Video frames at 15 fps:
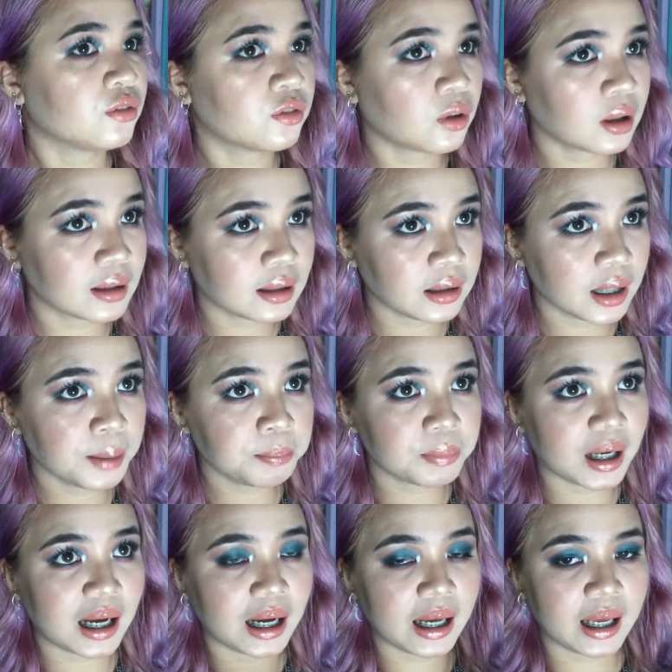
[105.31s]
for the lip,
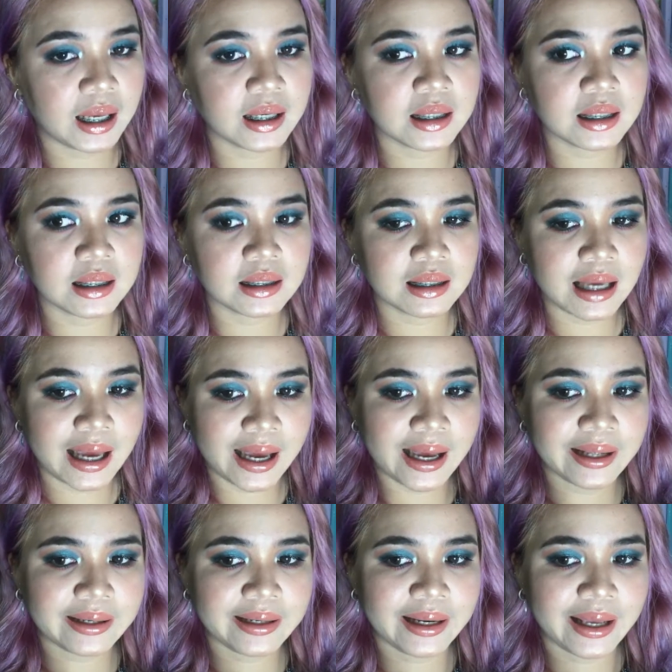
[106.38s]
I
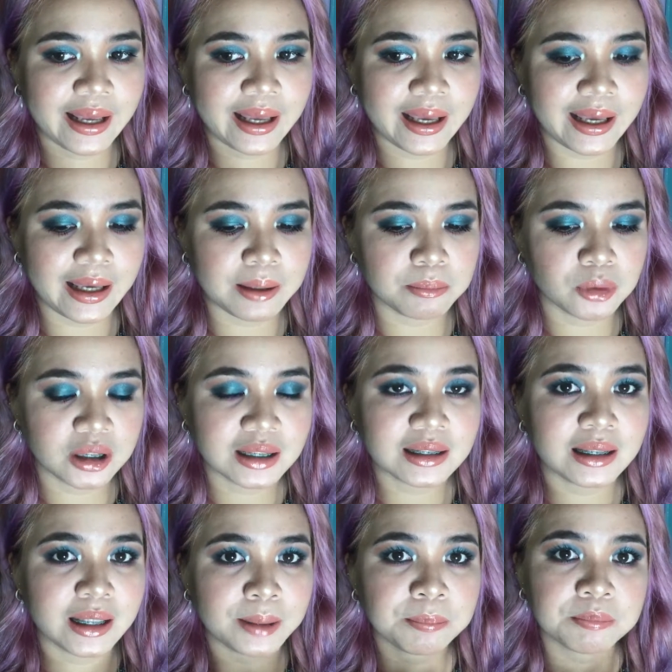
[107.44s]
had a bullet
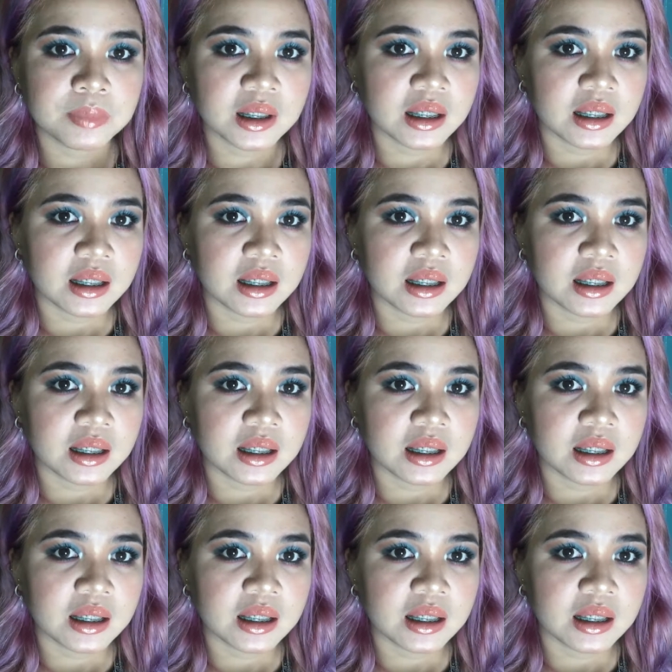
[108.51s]
lip